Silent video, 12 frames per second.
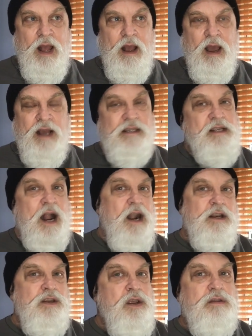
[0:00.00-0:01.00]
I
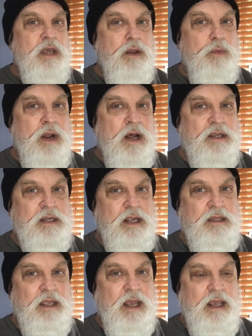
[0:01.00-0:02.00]
started a new thing when I
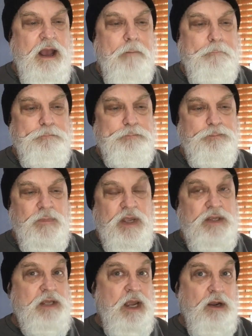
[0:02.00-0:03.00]
did the
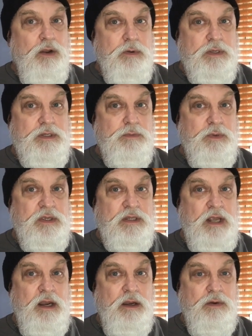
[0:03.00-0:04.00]
St. Louis. With the
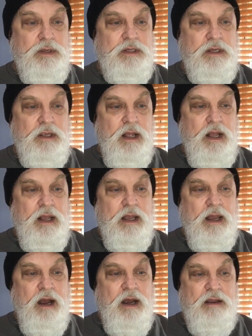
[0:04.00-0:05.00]
St. Louis,
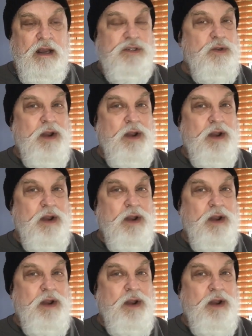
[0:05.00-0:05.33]
I sort